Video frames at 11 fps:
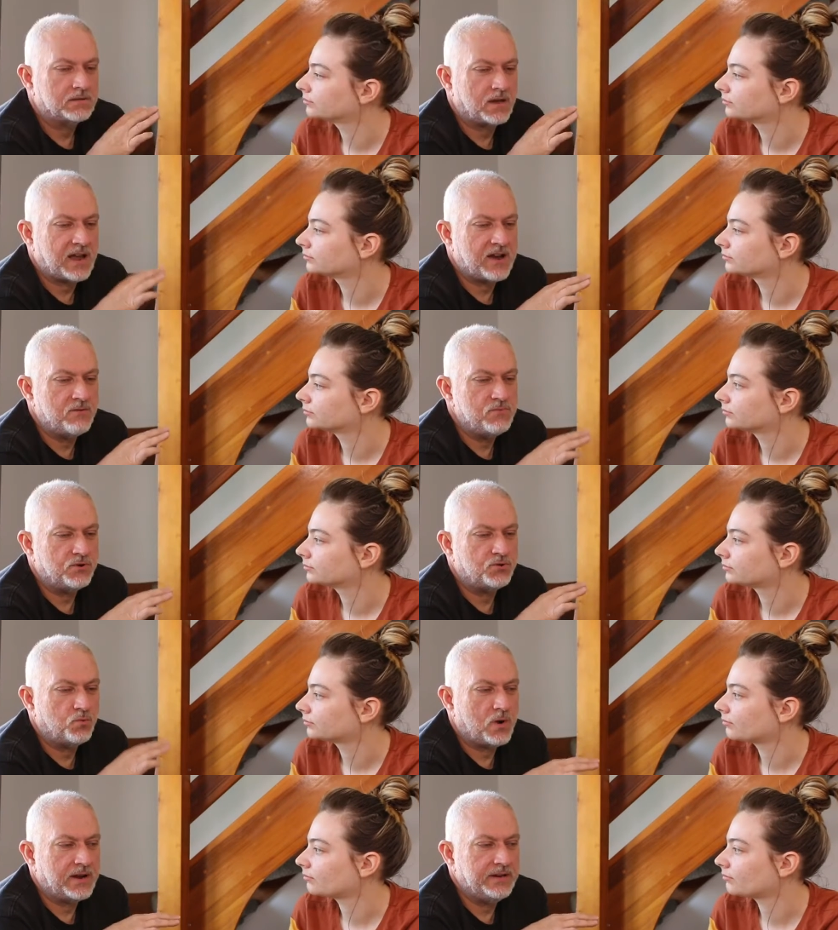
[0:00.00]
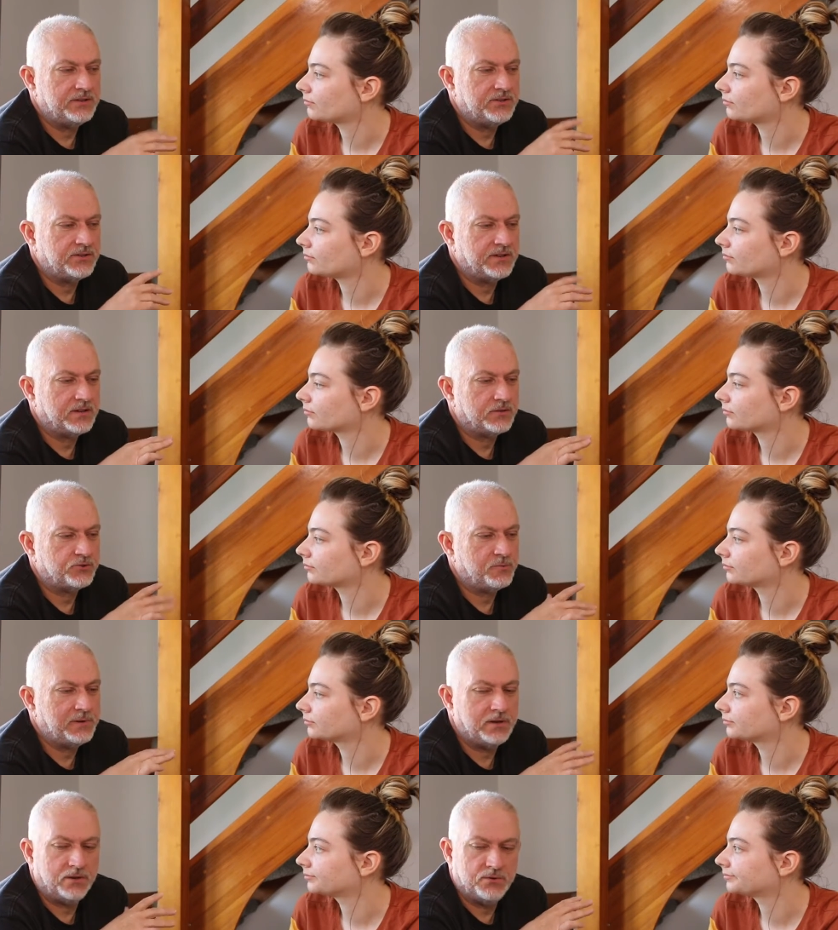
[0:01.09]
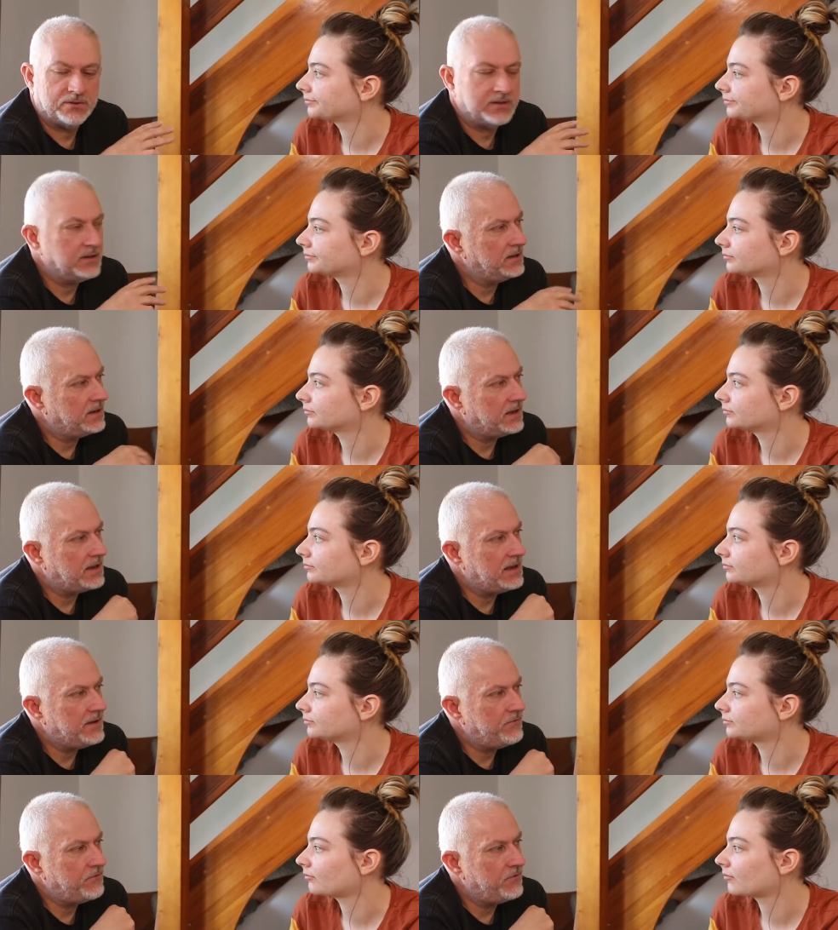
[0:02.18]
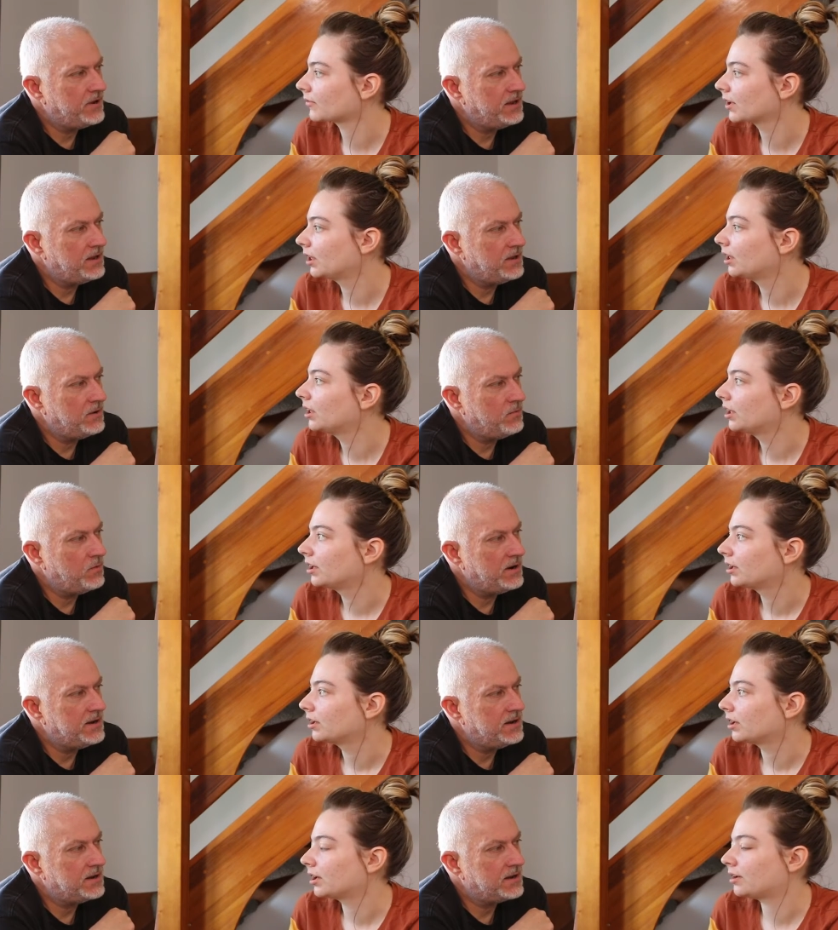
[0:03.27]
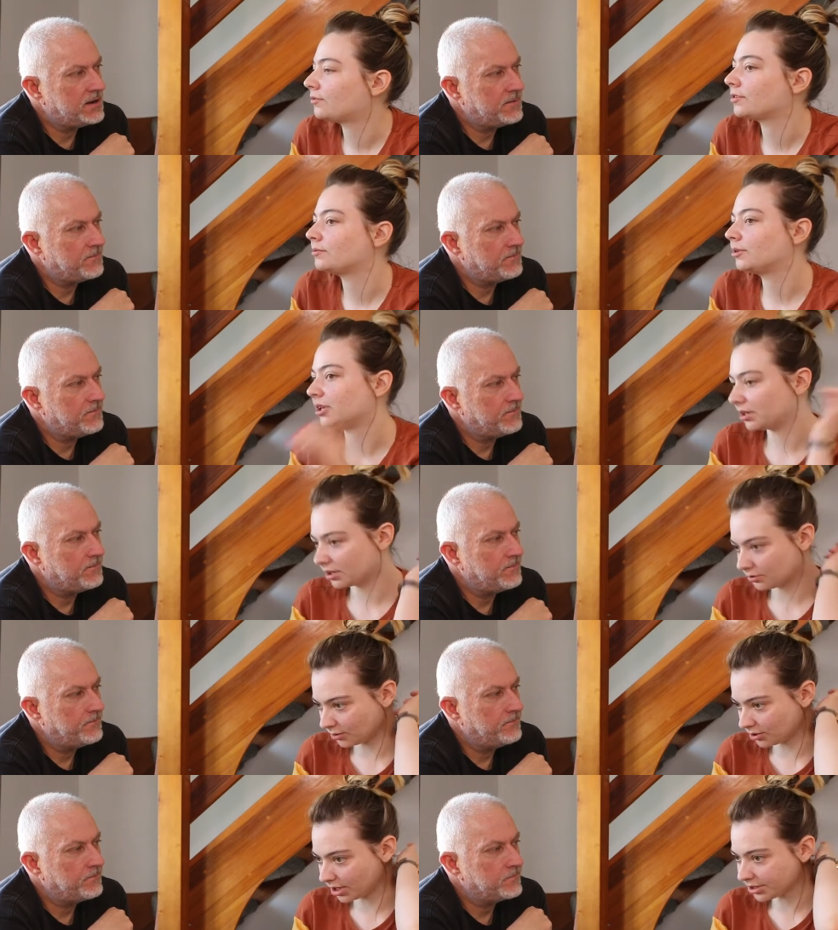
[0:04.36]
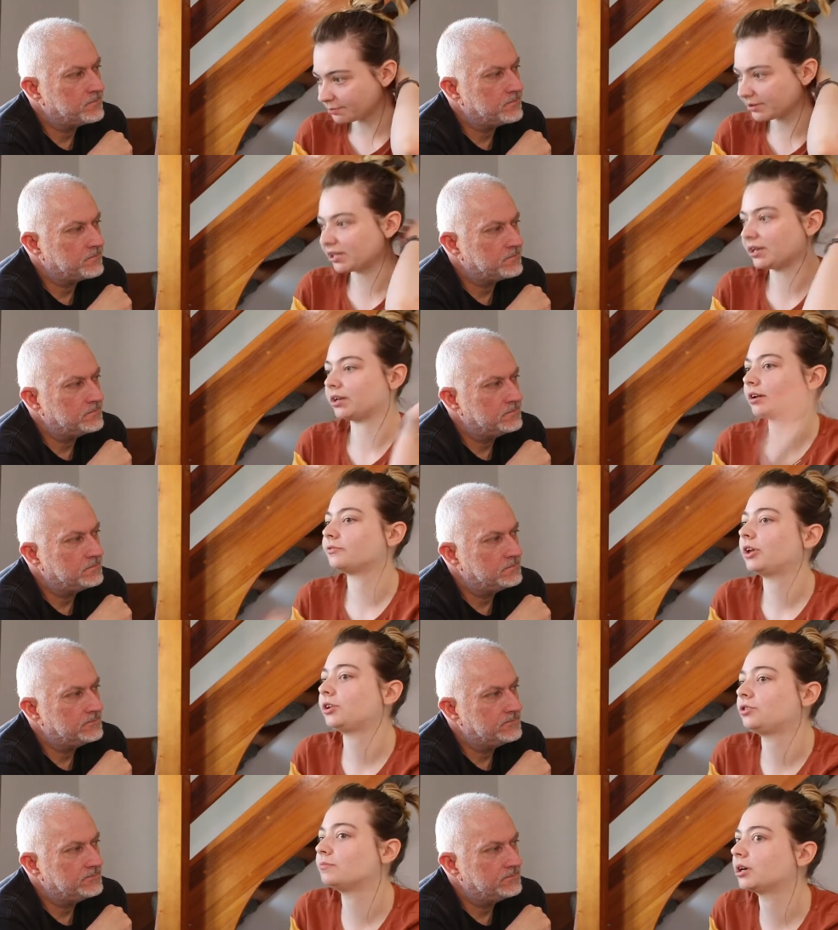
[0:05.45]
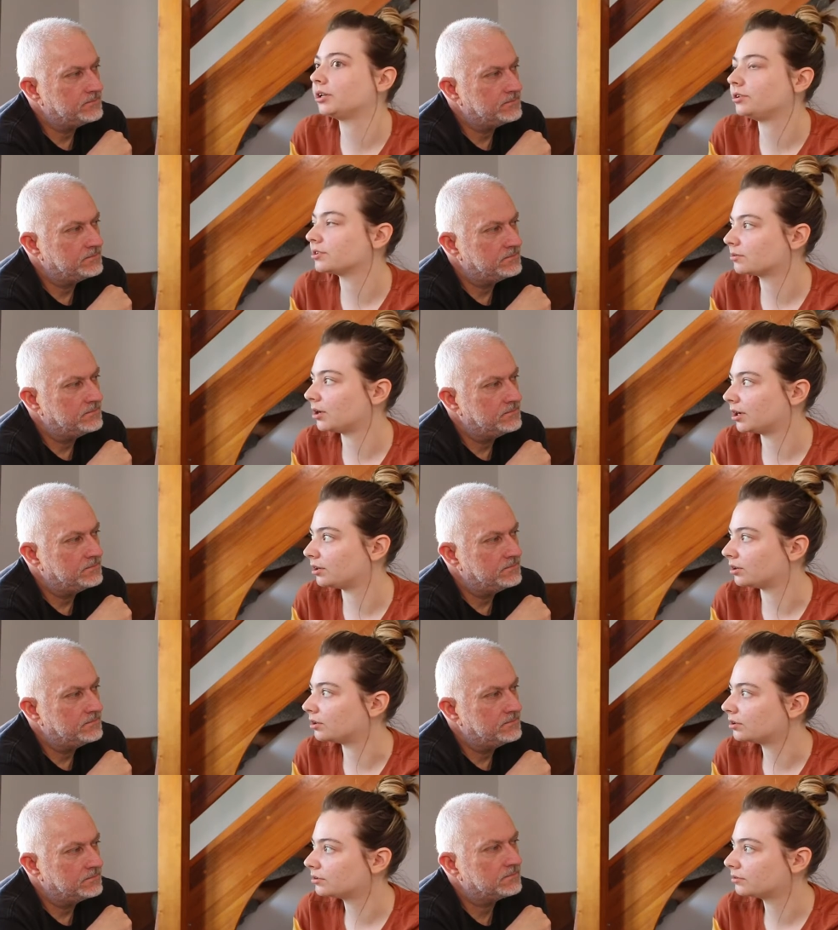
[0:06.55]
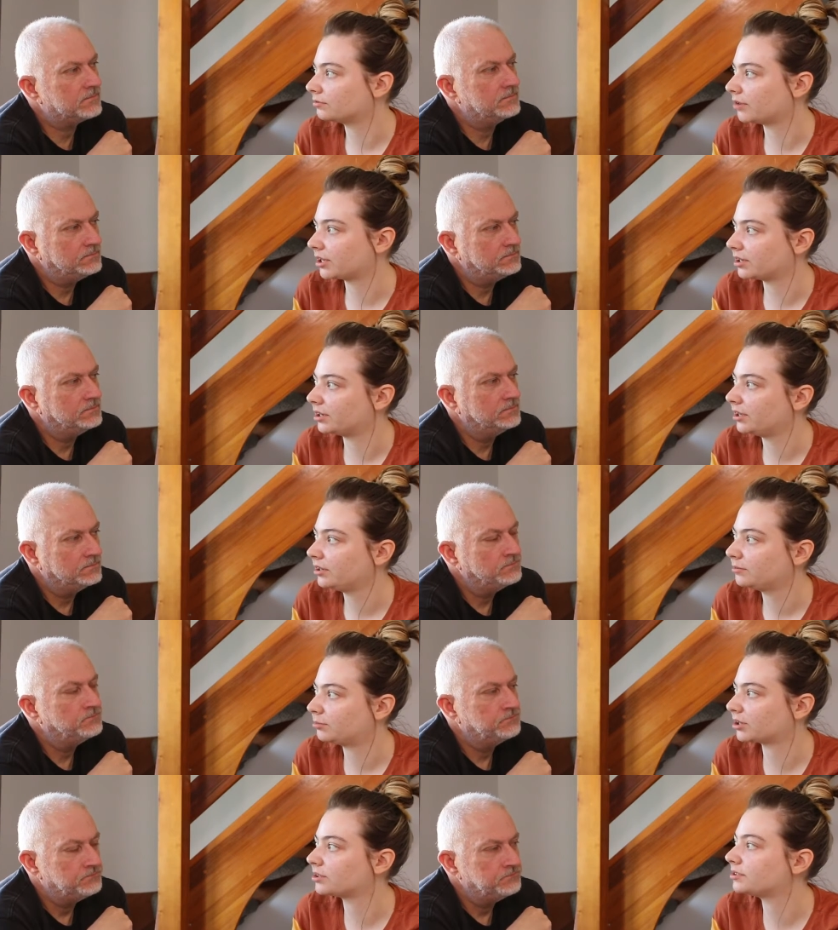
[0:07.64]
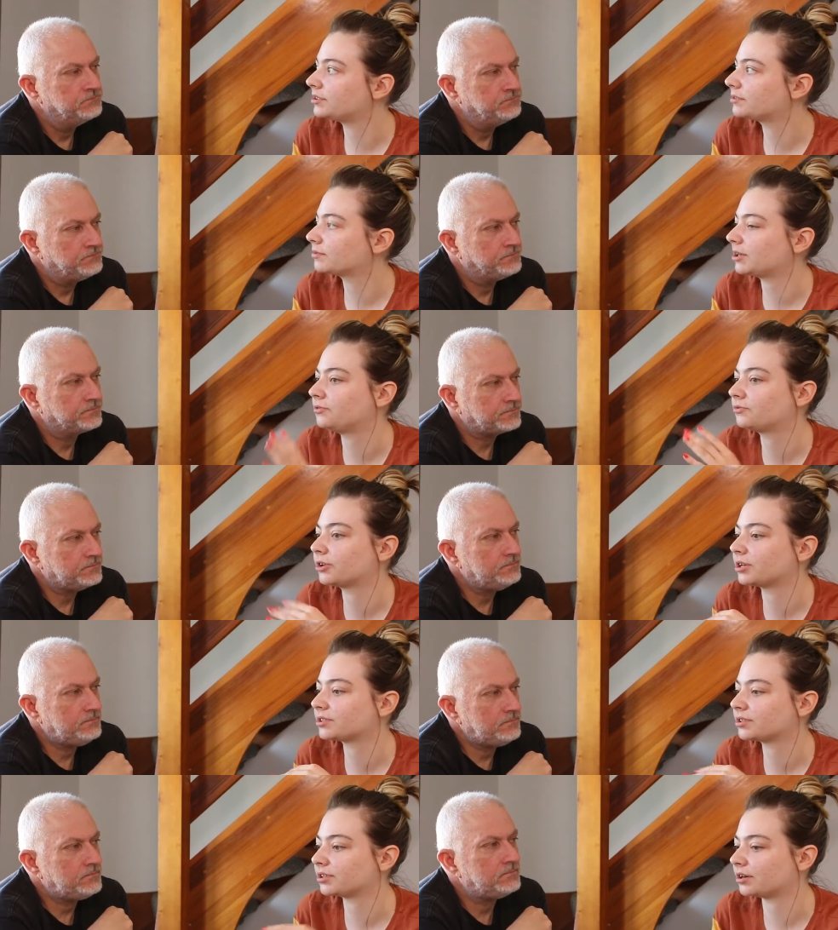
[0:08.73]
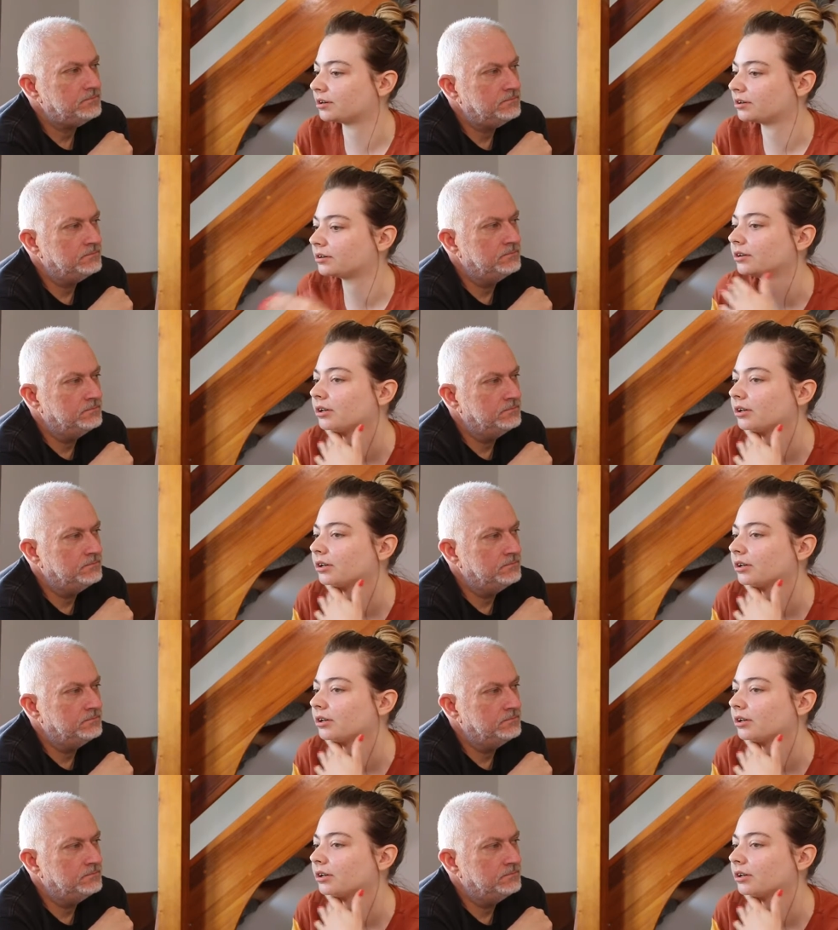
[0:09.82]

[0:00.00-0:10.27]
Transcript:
Speaker 1: So, how much weight do you think I should be losing every week?
Speaker 2: Every week. Well, at the beginning, I think you might lose quite a lot regularly because when you first start,